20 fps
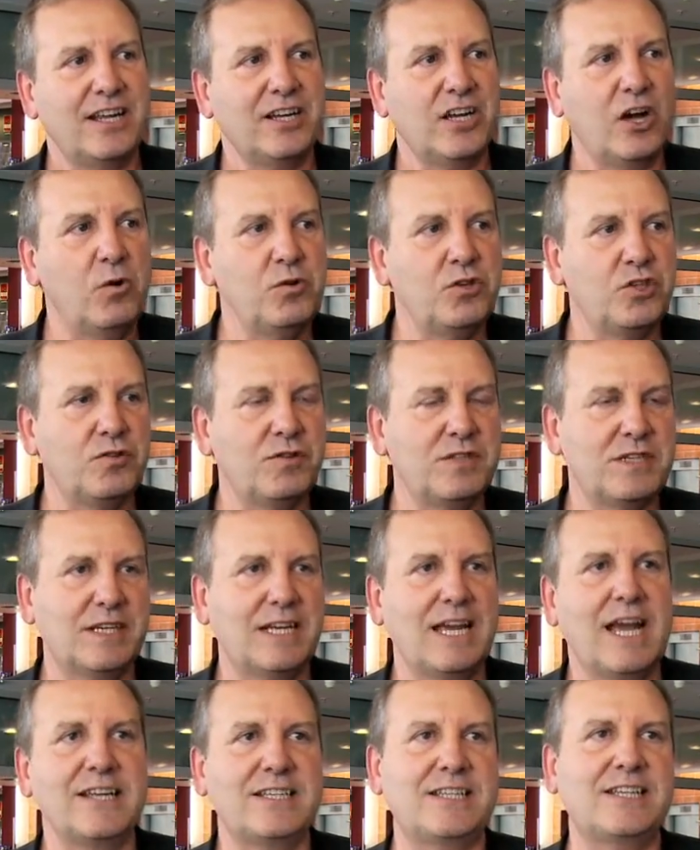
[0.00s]
culture is a
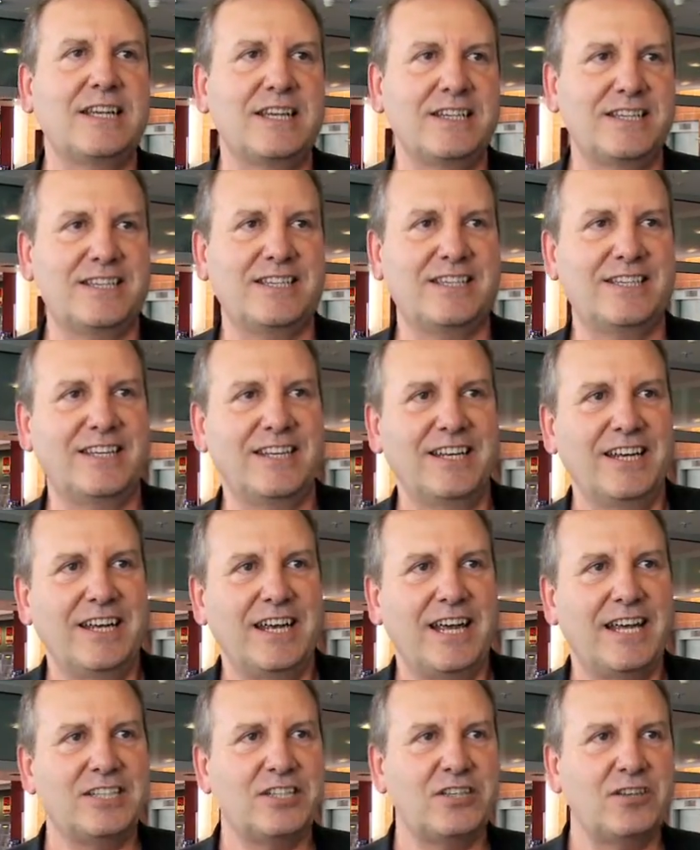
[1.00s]
catalyst.
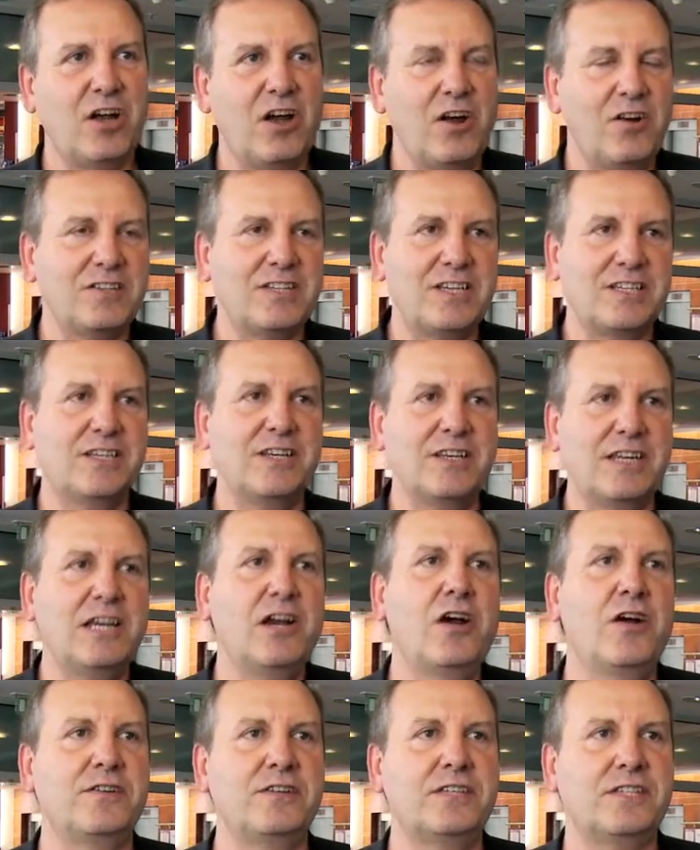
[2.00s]
Art isn't
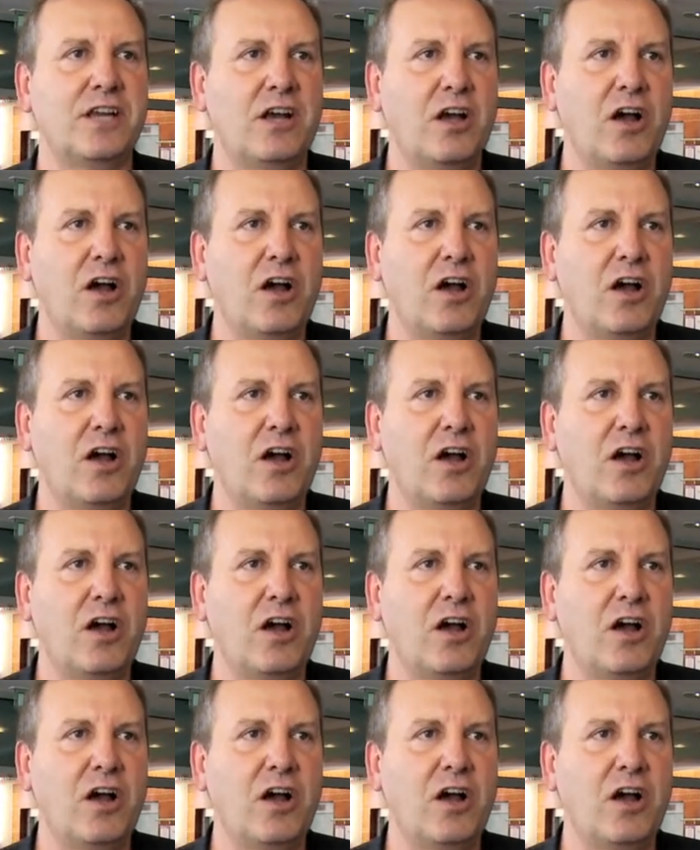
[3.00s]
the answer.